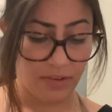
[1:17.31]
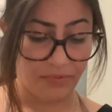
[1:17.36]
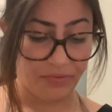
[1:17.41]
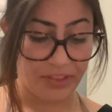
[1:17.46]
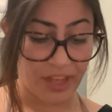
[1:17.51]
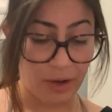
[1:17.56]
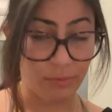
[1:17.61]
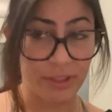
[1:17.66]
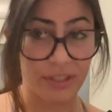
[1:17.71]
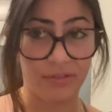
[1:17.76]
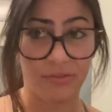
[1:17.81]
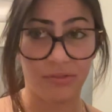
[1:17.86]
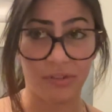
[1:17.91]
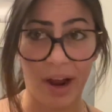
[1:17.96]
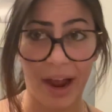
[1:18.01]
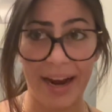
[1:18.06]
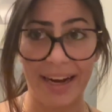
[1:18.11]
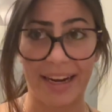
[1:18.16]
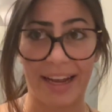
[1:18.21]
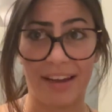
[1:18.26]
That was
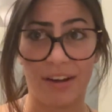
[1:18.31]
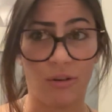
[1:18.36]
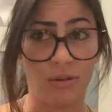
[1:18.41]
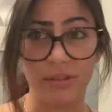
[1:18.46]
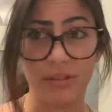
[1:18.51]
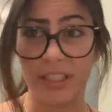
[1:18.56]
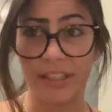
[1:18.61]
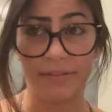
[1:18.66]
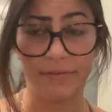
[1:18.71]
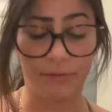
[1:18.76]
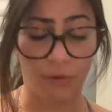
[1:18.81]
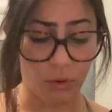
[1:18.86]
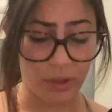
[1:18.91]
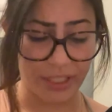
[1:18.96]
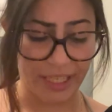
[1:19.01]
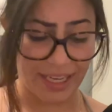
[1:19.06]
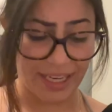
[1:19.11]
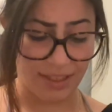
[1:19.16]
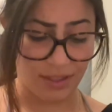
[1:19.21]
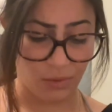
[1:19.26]
Friday, only four
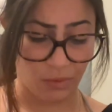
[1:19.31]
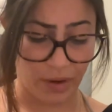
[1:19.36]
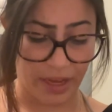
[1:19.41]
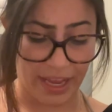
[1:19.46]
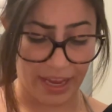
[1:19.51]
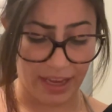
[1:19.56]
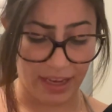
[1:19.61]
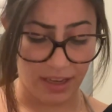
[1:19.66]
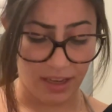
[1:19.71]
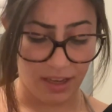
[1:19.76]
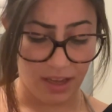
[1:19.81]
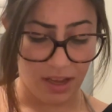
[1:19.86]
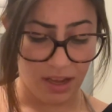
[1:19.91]
days away.